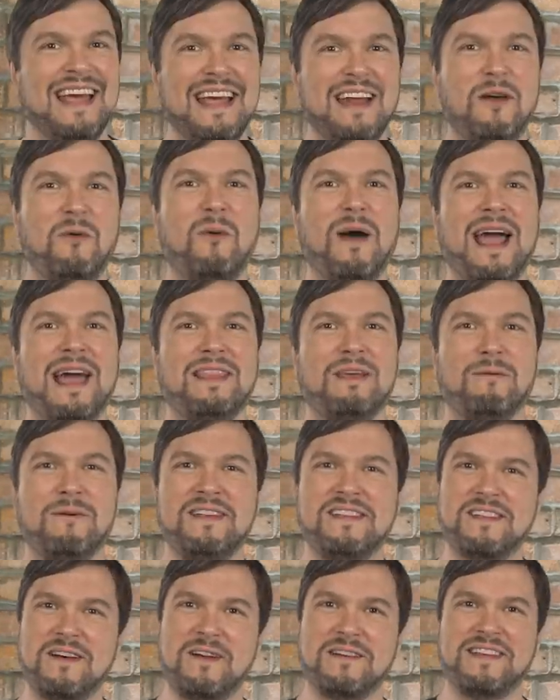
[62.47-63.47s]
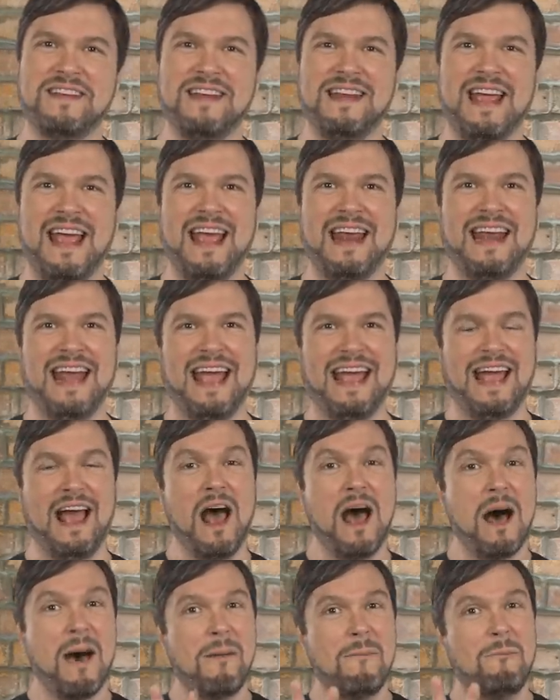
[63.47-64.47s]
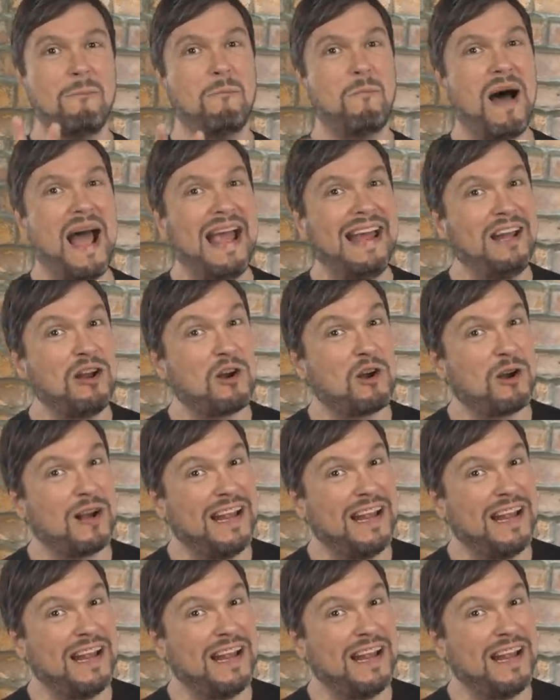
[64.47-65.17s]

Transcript: in a way that resulted in a minor